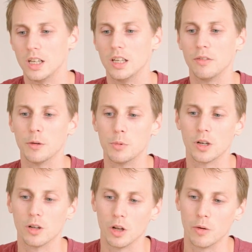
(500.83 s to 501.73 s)
If you
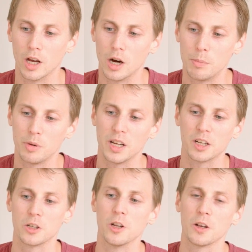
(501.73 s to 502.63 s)
put it all the way up,
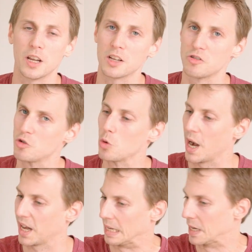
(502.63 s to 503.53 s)
it's not as
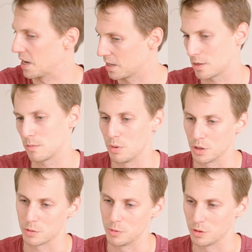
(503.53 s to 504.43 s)
draggy as
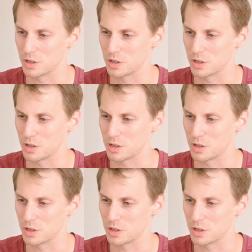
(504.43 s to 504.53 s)
possible.